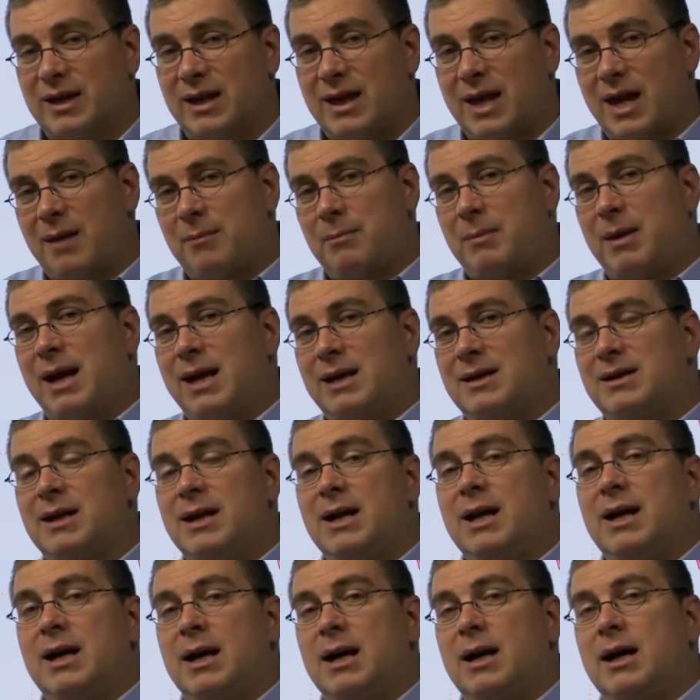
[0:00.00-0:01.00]
and that might
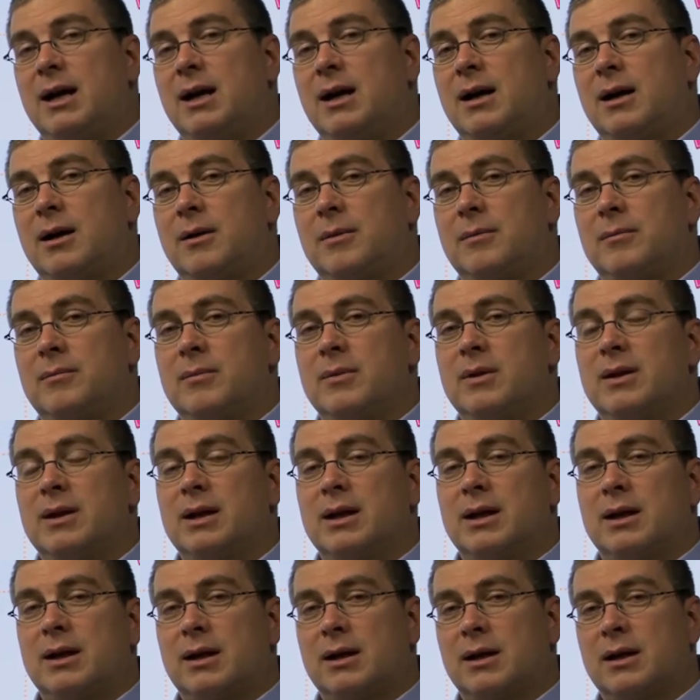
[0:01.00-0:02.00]

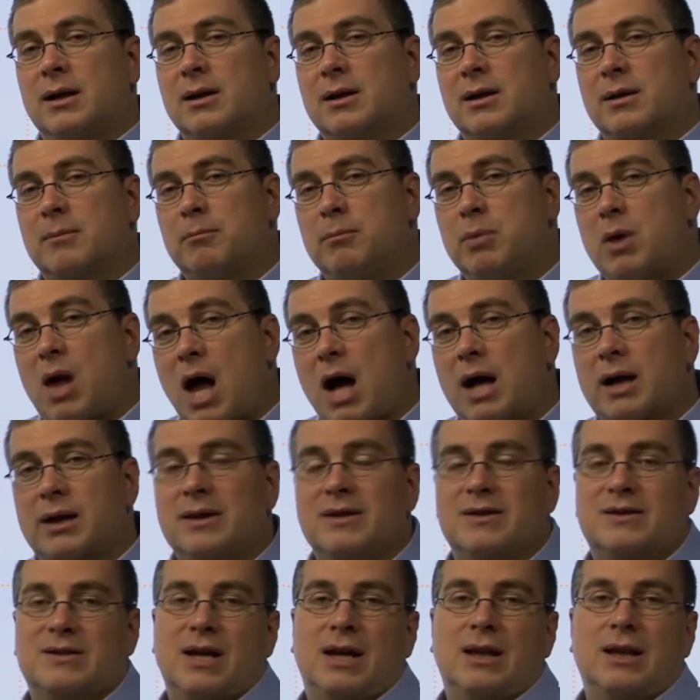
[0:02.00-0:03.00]
block
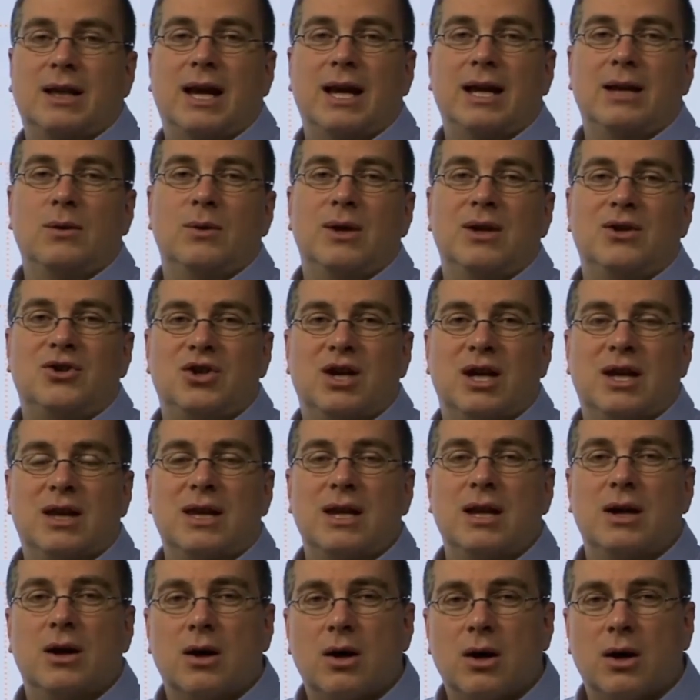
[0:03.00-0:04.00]
the sunlight reaching
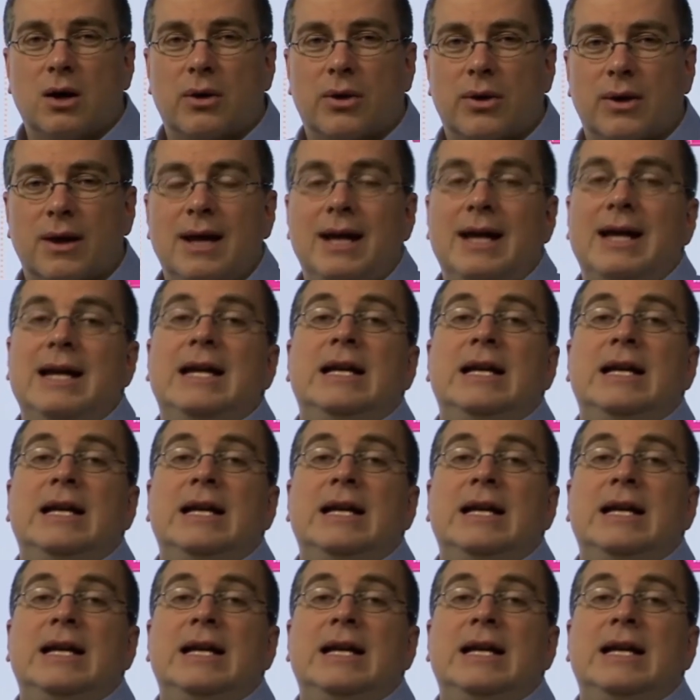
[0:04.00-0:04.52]
the Earth.